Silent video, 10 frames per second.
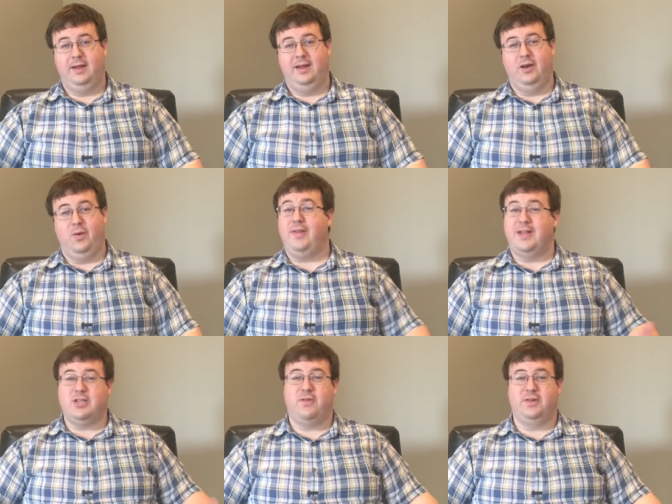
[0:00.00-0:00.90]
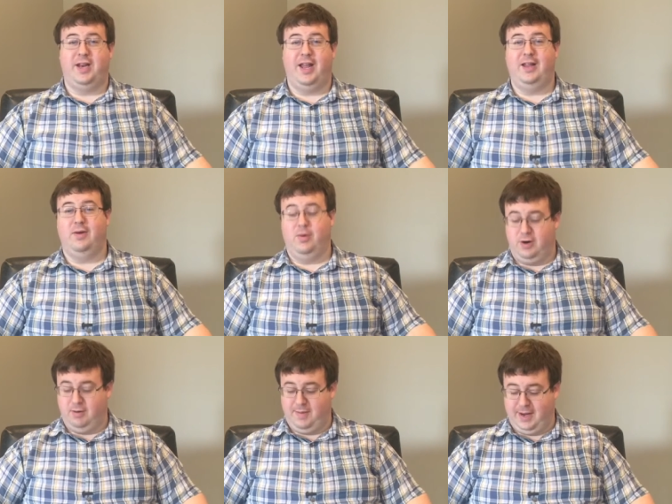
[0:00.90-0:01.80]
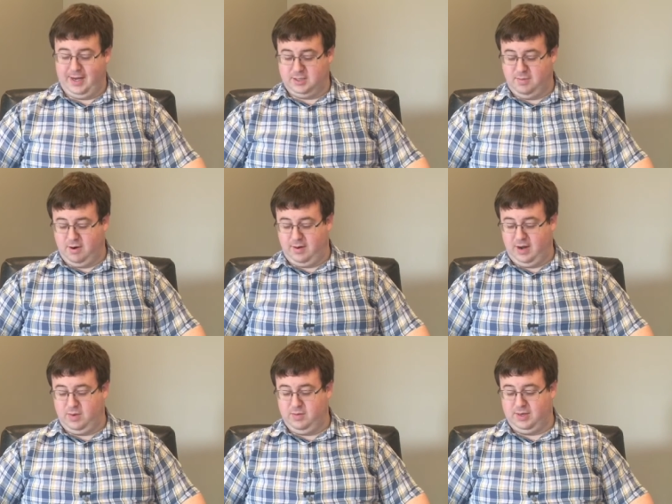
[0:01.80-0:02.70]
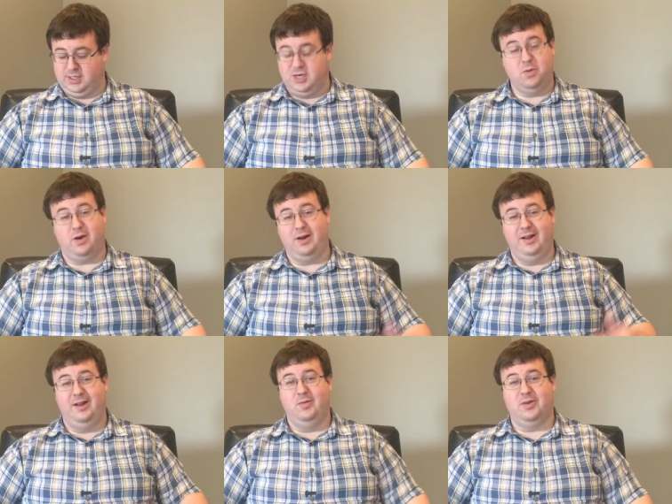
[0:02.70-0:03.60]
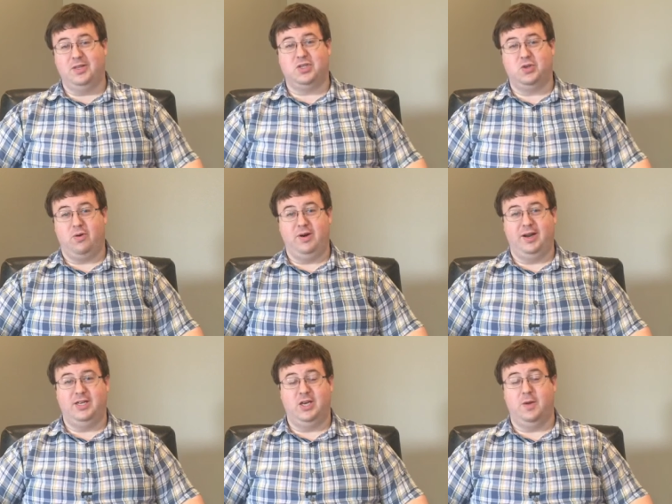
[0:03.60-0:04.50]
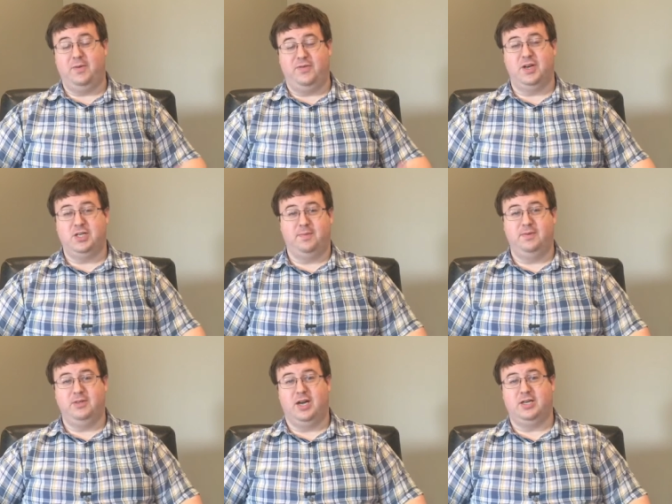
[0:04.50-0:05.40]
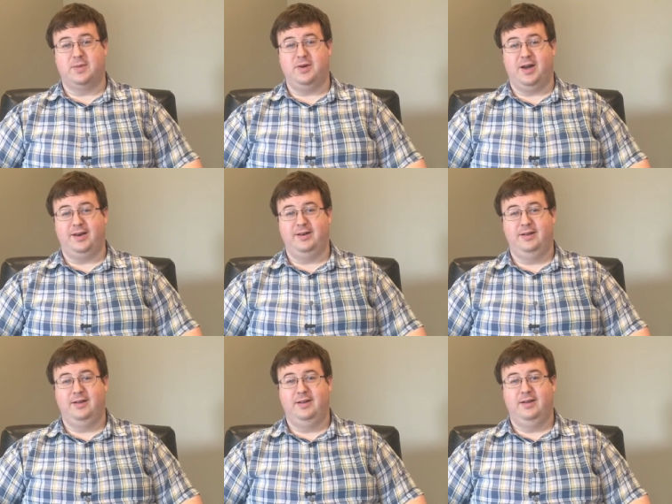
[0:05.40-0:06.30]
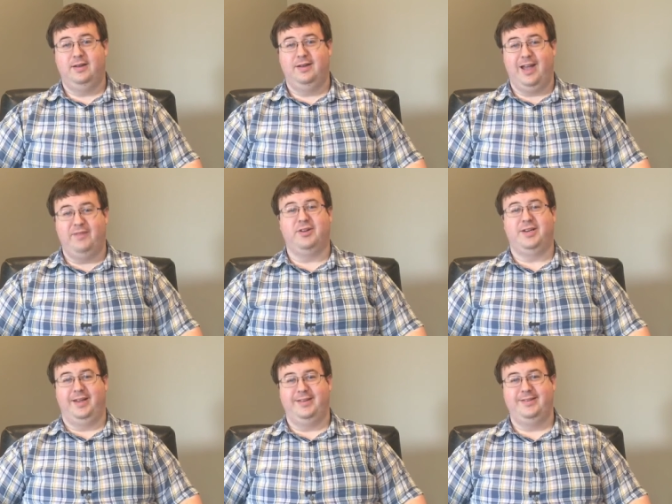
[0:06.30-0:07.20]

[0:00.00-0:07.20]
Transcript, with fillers: Well, that's all for today. Uh, we'll come back again tomorrow and we will continue on with this story and continue up and finish up John chapter 9. Have a good day.